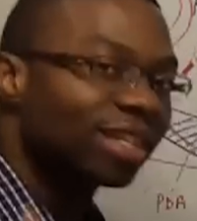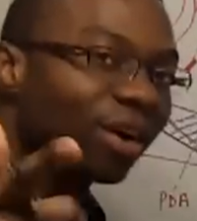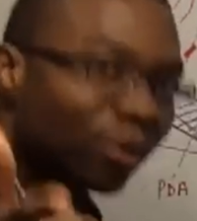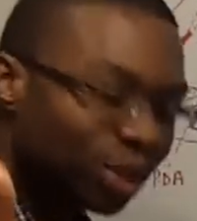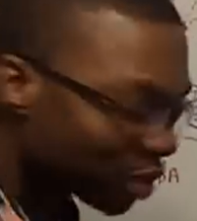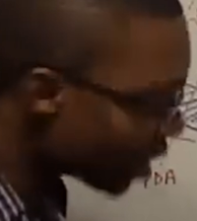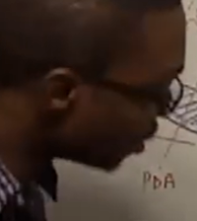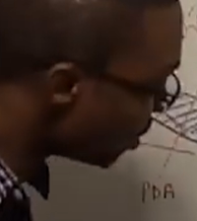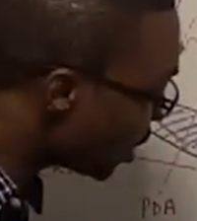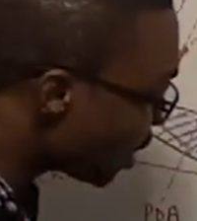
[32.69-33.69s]
You always try
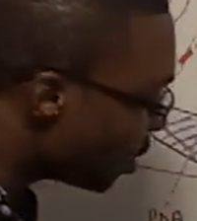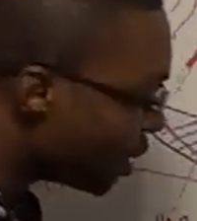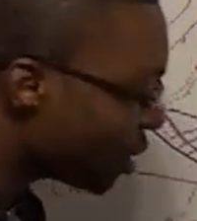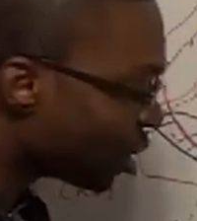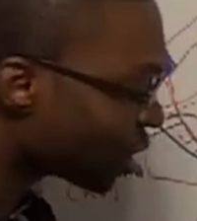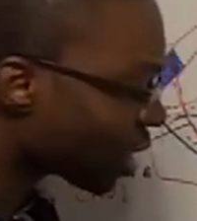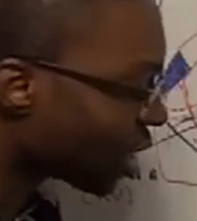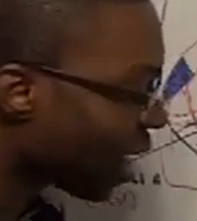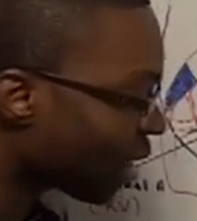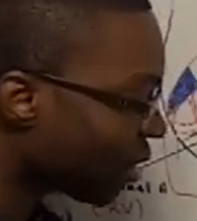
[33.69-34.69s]
to trick you. It's just a
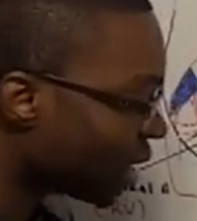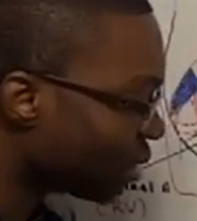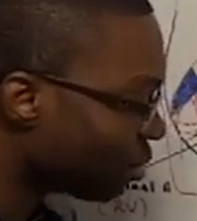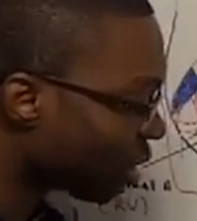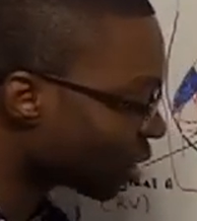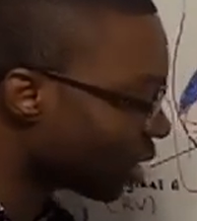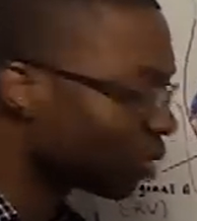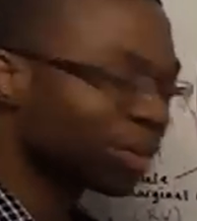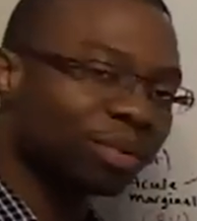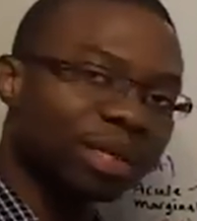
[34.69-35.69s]
clot, right? It's a blood
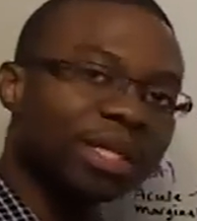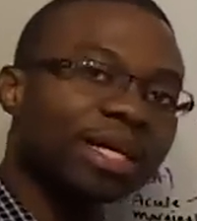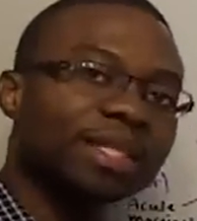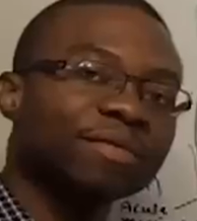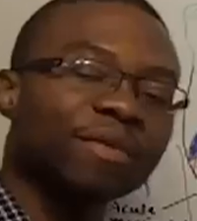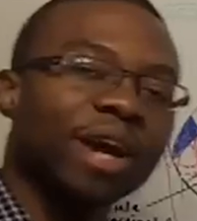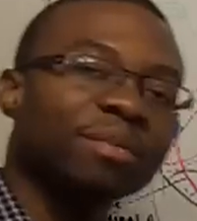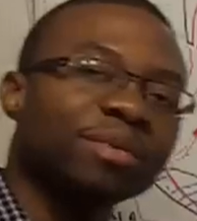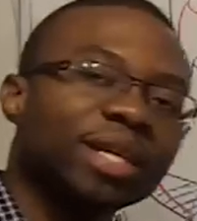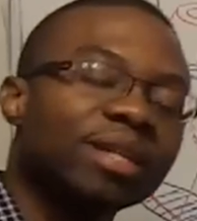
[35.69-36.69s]
clot with platelets,
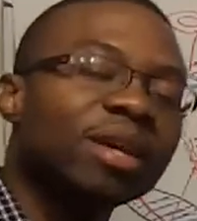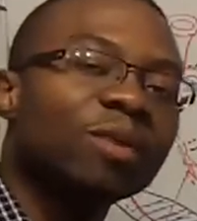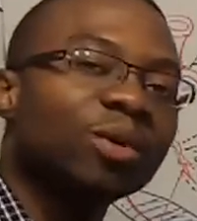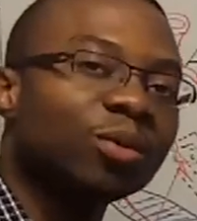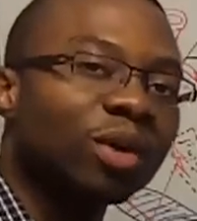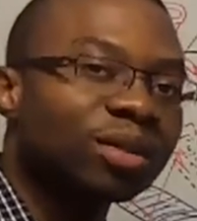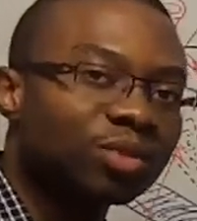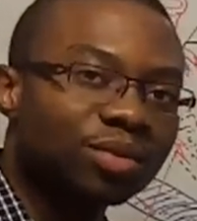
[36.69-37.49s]
fibrin, with what?